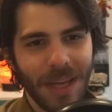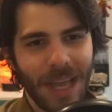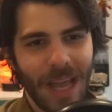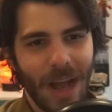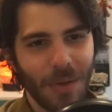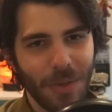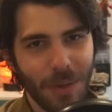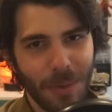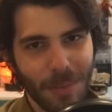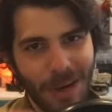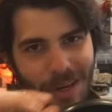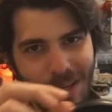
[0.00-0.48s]

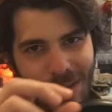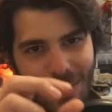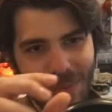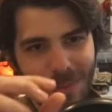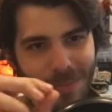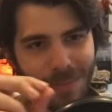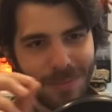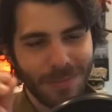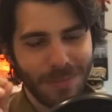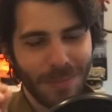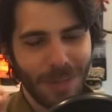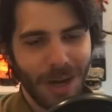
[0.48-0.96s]
out the minute
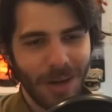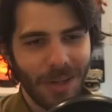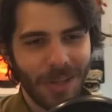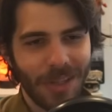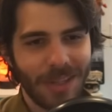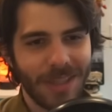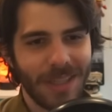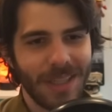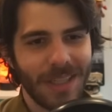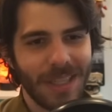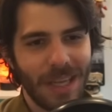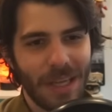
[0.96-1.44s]

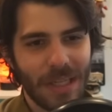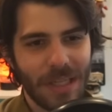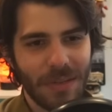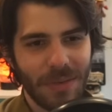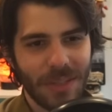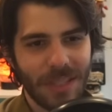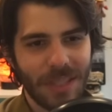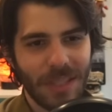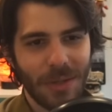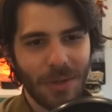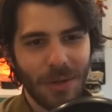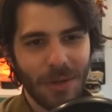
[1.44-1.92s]
modeling details of
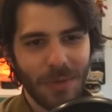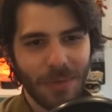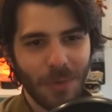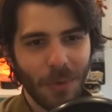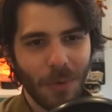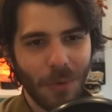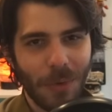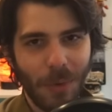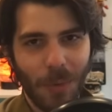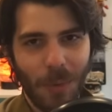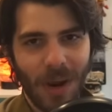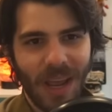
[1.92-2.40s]
a
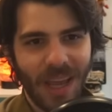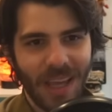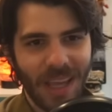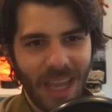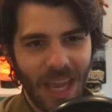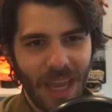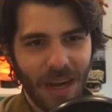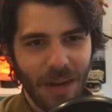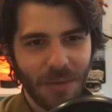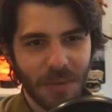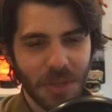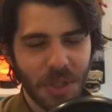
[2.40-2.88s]
T-34 the way I
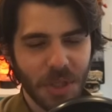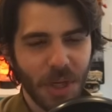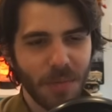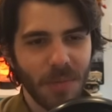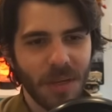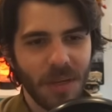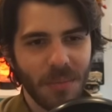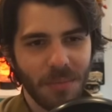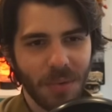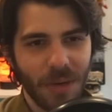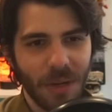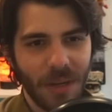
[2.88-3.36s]
can of a
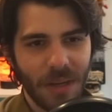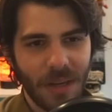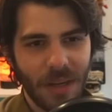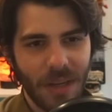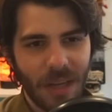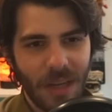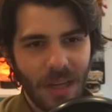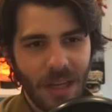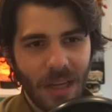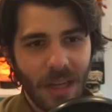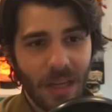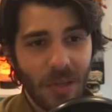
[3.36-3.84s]
Sherman, but
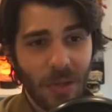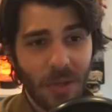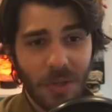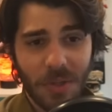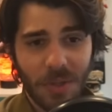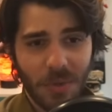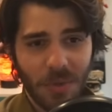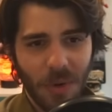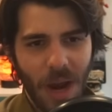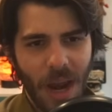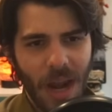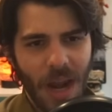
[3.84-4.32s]
it
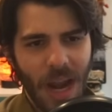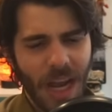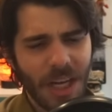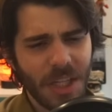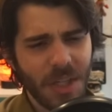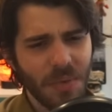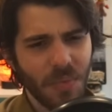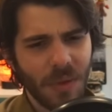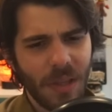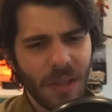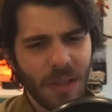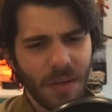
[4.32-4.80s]
looks great. I
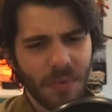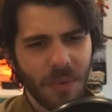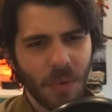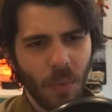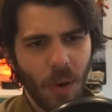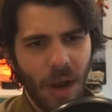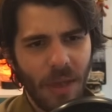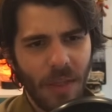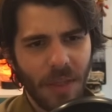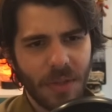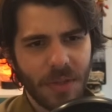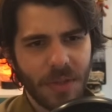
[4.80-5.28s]
actually really love the
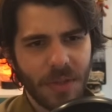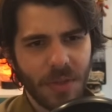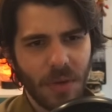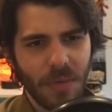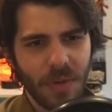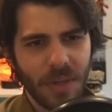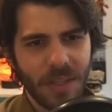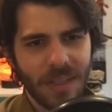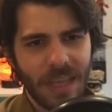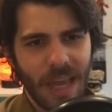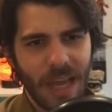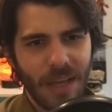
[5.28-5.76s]
way that the
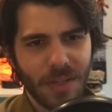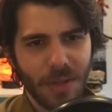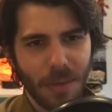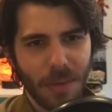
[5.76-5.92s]
Soviet tanks are